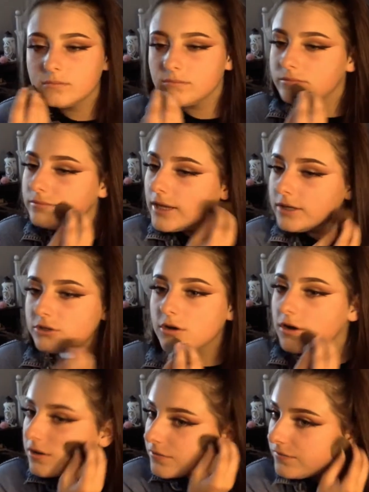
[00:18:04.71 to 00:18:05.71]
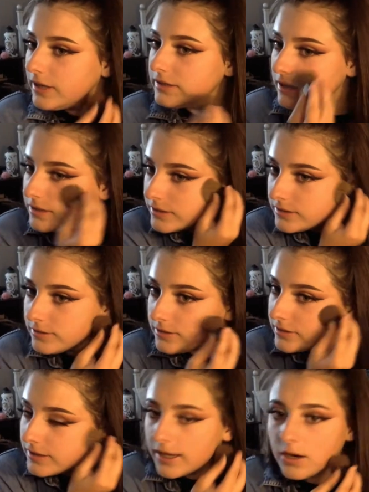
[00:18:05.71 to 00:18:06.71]
make sure our face
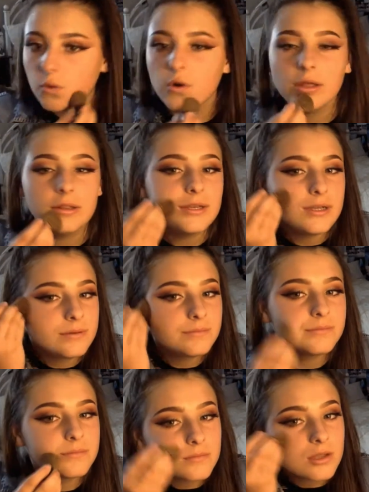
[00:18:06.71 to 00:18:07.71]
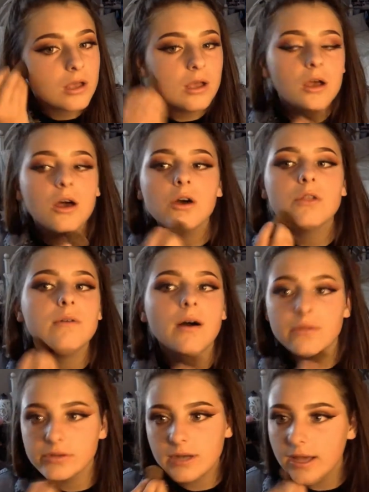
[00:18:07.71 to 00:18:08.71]
doesn't get oily
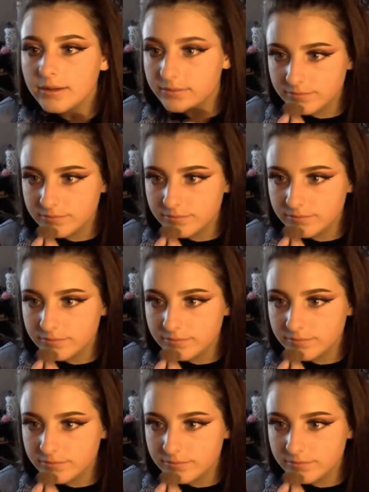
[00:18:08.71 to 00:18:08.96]
throughout the day.